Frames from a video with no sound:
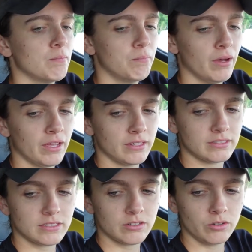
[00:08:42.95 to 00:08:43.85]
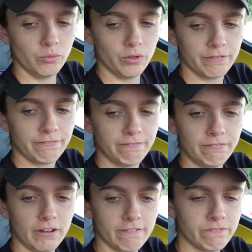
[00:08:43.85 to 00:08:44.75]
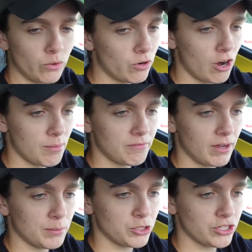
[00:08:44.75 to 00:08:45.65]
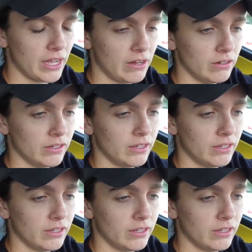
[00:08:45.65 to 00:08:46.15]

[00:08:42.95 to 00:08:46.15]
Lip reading: but with a full carbon fiber shell,